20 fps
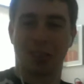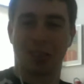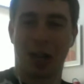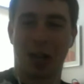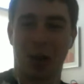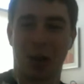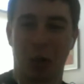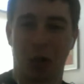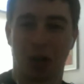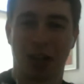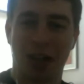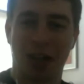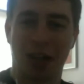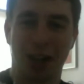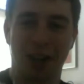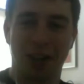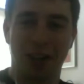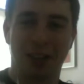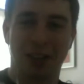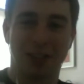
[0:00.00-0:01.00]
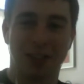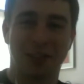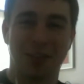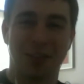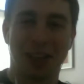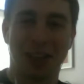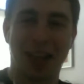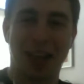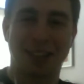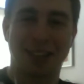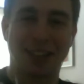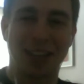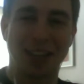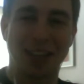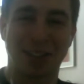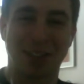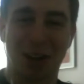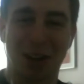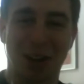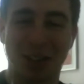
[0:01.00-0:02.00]
not working at the gas
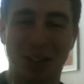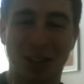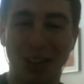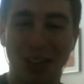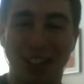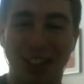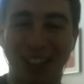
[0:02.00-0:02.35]
station also?